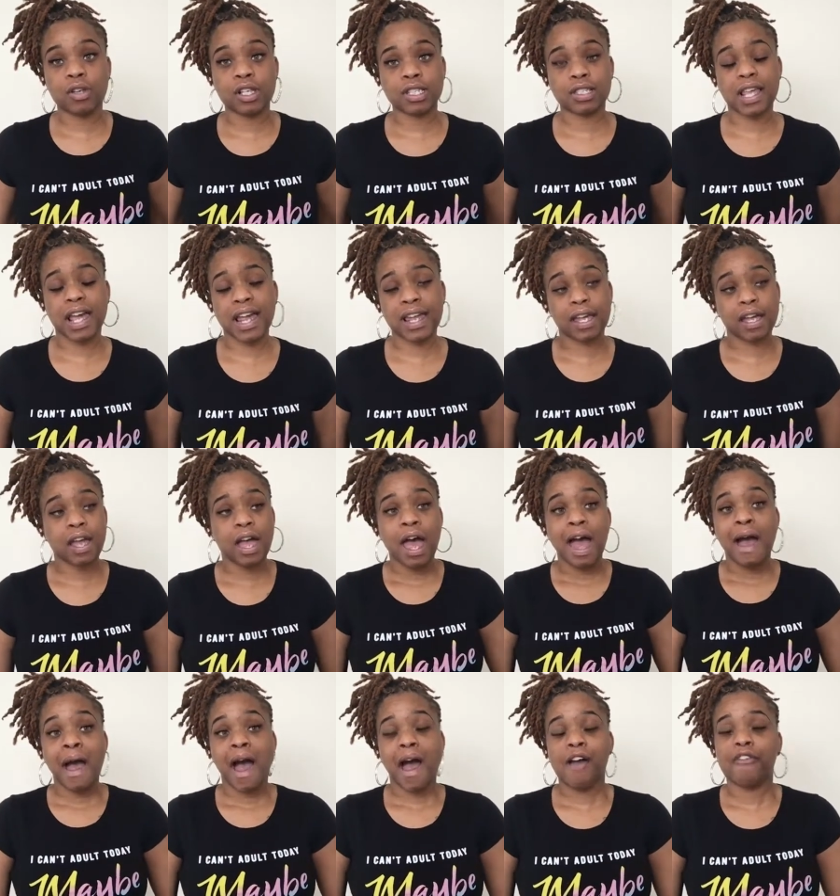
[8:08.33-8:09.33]
It's like
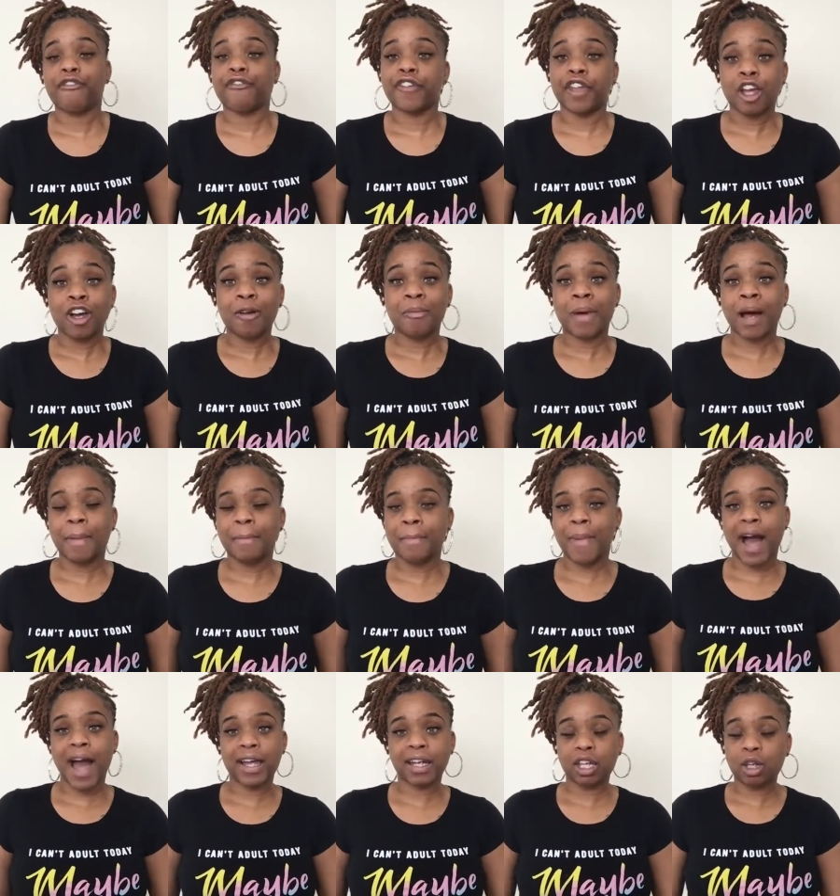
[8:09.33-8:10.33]
I feel my
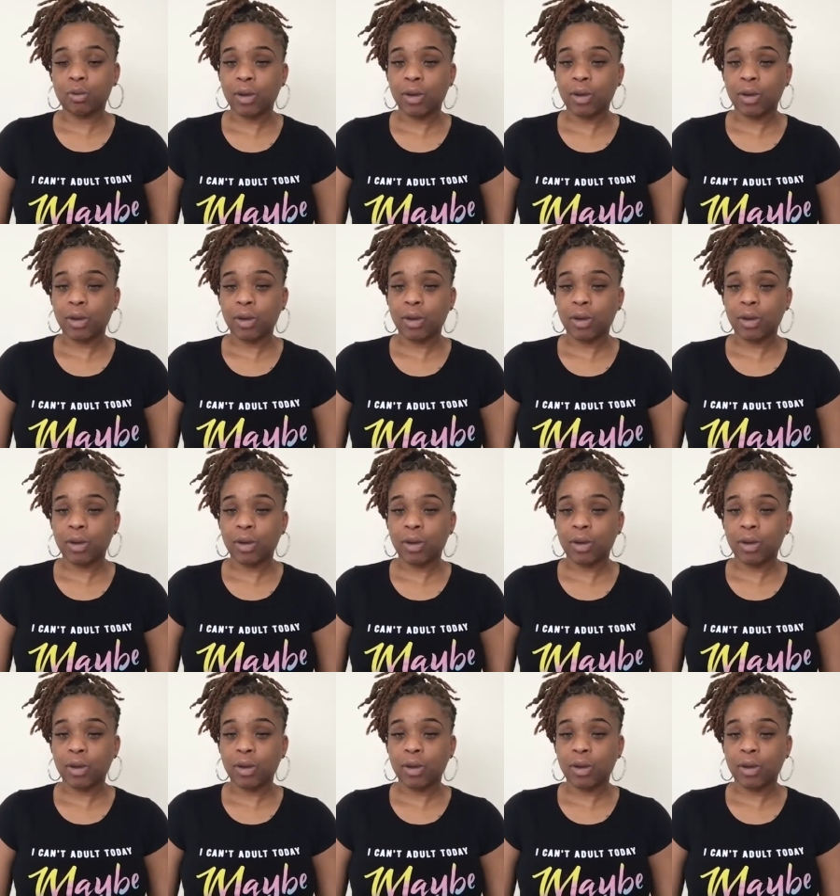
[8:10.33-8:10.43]
body